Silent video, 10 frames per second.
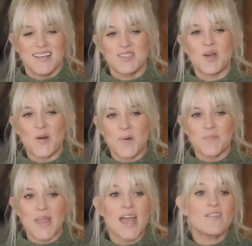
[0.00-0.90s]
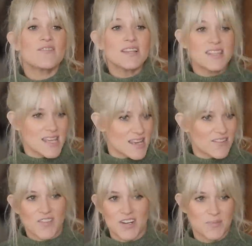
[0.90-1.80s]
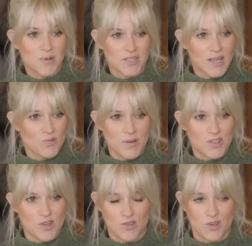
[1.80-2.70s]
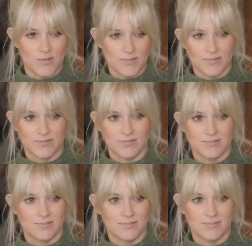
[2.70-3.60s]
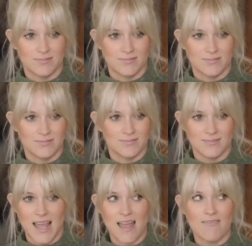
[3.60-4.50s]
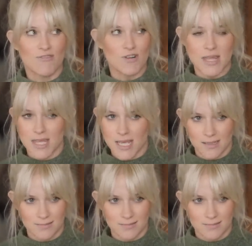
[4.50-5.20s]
So everything for his birthday will be Choo Choo. Yeah. Everything.